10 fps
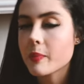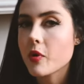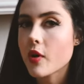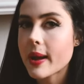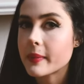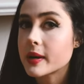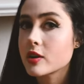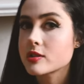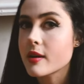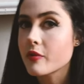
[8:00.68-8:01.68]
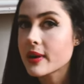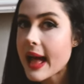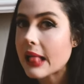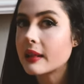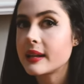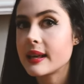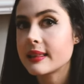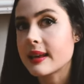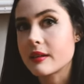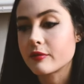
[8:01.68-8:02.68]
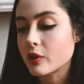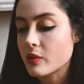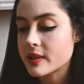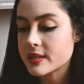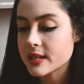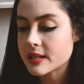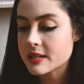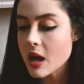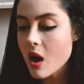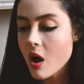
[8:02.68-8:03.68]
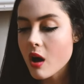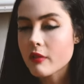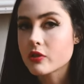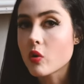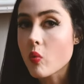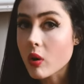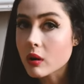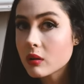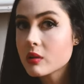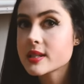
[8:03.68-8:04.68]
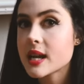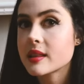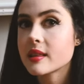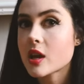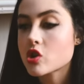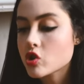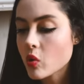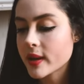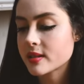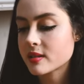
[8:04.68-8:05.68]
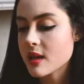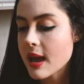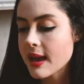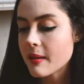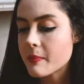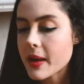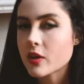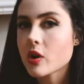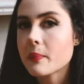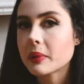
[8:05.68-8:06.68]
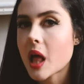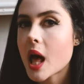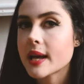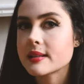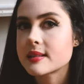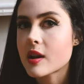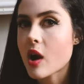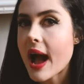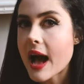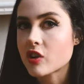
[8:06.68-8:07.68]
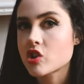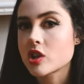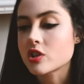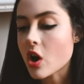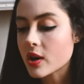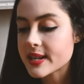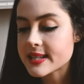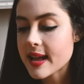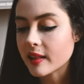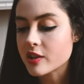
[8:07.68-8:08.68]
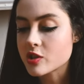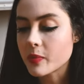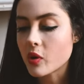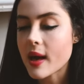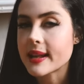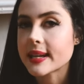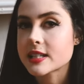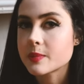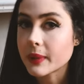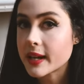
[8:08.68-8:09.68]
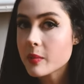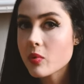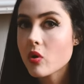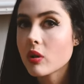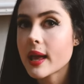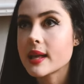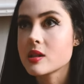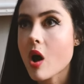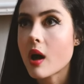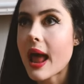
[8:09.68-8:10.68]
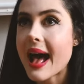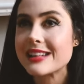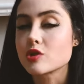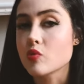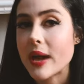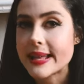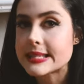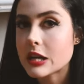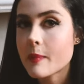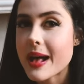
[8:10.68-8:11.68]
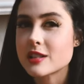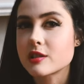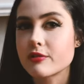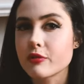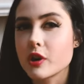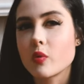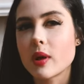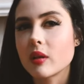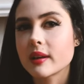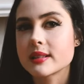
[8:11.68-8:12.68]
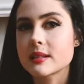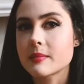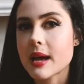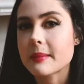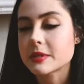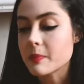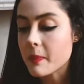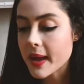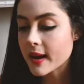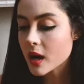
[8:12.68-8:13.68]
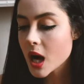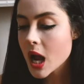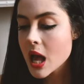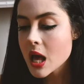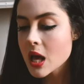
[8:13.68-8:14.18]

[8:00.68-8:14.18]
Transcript: the parameters of reality and the influences of the world. And I think that choice better implies that our actions are intelligible and explainable and not as random as free will can sometimes bear.